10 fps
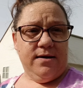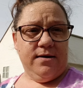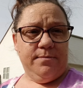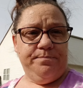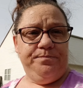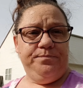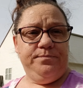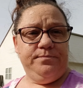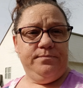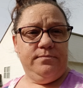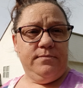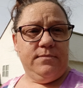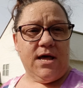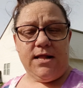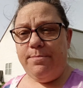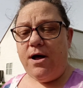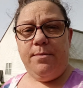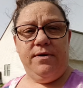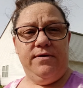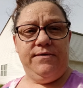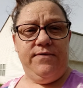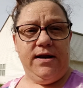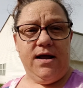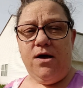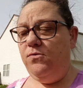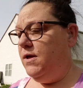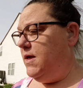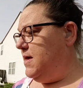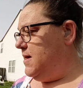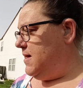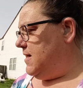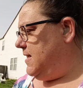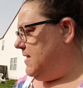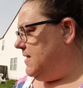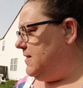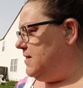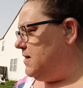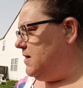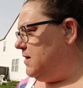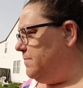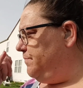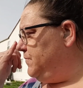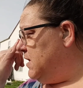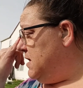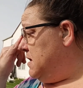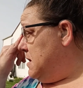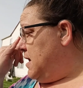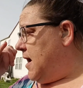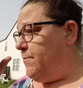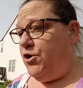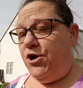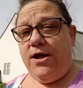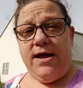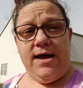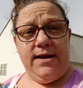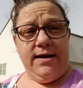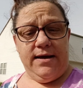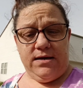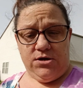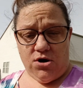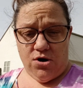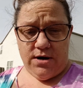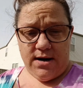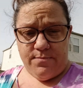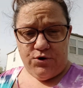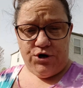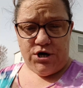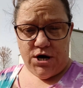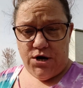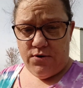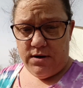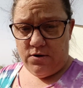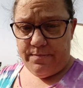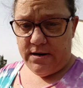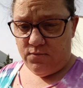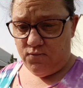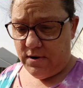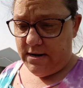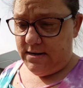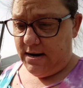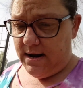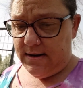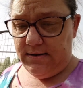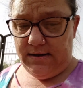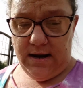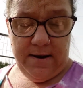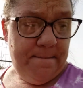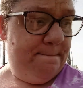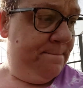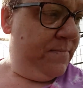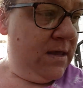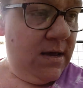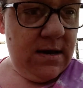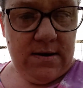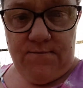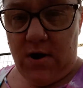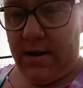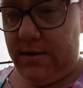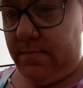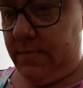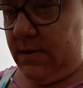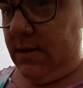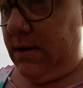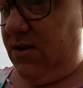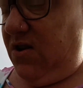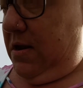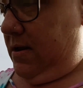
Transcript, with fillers: um, at the bottom of this video. And um, I'm going to go ahead and get started. I'm going to show you a little bit of what it does. Find something here.